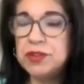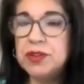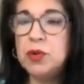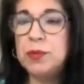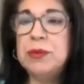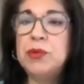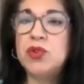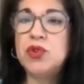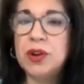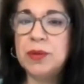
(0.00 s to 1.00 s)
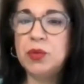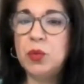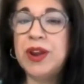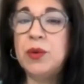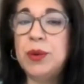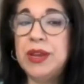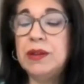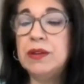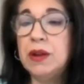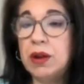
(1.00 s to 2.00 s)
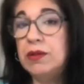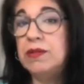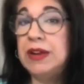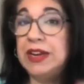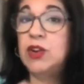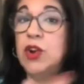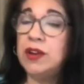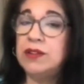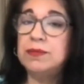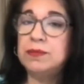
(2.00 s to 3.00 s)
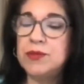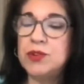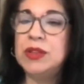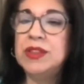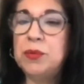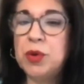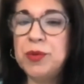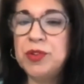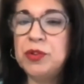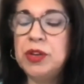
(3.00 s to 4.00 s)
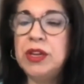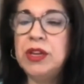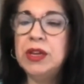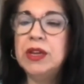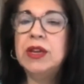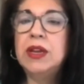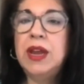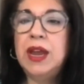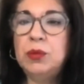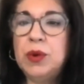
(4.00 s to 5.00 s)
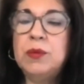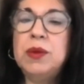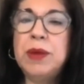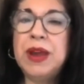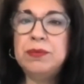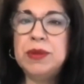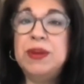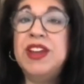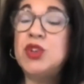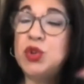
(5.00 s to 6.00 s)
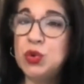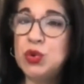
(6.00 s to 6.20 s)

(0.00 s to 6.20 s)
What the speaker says: in a moment, I'm going to talk about where we are really not doing that purposefully and where we might maybe attune